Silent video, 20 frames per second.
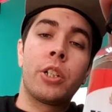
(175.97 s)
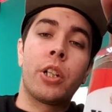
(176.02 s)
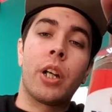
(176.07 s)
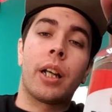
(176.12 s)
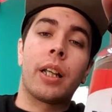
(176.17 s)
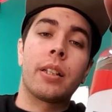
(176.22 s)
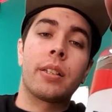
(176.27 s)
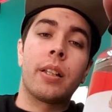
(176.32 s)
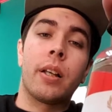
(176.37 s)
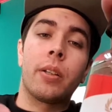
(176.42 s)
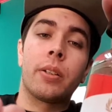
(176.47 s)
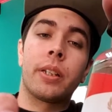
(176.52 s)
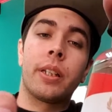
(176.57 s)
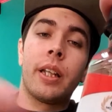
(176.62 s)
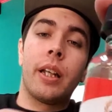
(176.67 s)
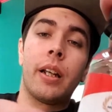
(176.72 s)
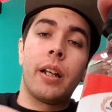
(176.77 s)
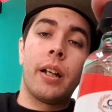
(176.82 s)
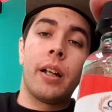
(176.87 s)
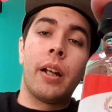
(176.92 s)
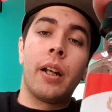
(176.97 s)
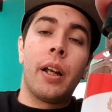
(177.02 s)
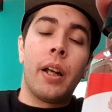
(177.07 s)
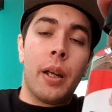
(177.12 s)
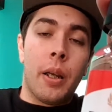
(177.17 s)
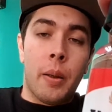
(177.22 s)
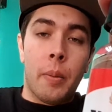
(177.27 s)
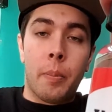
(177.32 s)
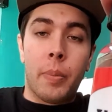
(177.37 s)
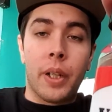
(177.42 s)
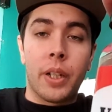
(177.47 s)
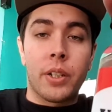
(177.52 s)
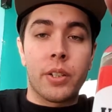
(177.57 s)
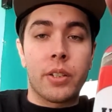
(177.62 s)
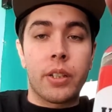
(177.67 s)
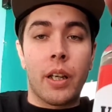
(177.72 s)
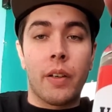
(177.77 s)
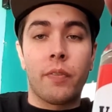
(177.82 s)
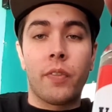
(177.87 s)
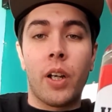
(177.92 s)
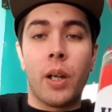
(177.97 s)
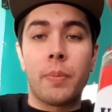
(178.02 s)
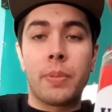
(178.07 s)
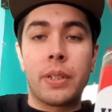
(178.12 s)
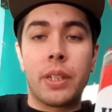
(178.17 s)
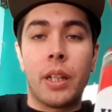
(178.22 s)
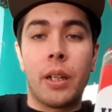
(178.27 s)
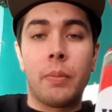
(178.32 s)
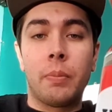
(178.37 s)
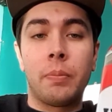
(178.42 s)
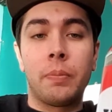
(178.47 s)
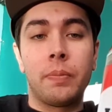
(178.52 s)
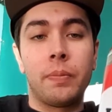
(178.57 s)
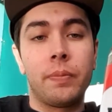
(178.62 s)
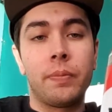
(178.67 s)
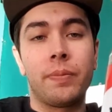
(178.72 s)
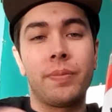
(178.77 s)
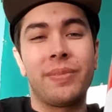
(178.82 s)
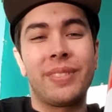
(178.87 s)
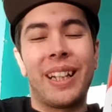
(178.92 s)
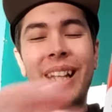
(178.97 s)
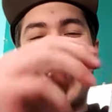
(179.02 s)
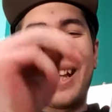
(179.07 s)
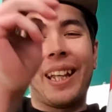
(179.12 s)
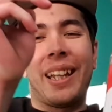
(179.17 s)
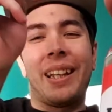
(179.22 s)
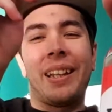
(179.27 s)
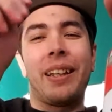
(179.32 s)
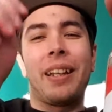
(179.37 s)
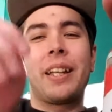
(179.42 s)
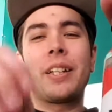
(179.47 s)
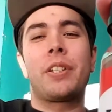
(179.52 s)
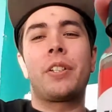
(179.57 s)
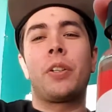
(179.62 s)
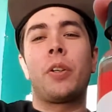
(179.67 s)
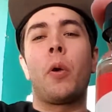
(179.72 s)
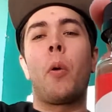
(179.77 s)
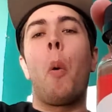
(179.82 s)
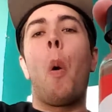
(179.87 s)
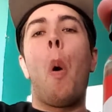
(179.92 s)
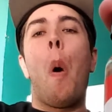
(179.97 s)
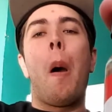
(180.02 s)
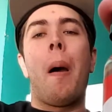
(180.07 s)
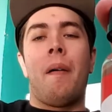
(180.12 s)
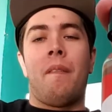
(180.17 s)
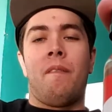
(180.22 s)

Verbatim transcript: Check us out there pick yourself up some, get you